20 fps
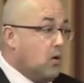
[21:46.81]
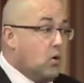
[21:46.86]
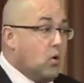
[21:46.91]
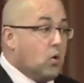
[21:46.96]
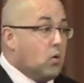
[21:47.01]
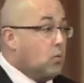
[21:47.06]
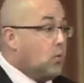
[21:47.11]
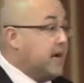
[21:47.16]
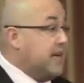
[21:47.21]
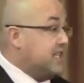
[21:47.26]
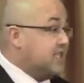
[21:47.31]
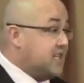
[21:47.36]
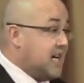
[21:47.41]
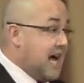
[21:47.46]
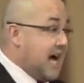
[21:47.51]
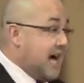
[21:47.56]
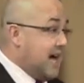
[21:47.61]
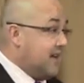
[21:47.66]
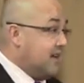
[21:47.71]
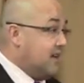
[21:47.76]

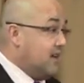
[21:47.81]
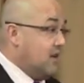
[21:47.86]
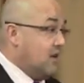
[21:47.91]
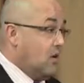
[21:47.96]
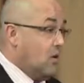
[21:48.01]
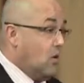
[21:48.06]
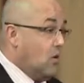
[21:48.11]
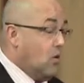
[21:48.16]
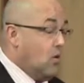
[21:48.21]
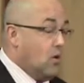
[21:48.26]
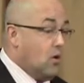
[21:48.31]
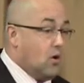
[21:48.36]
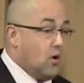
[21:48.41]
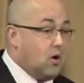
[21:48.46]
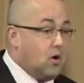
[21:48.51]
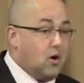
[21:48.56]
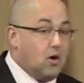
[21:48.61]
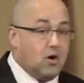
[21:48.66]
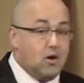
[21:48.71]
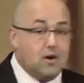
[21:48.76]
WeChat
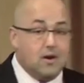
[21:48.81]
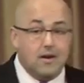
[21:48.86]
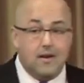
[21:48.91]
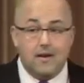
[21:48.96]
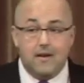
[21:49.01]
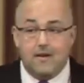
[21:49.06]
or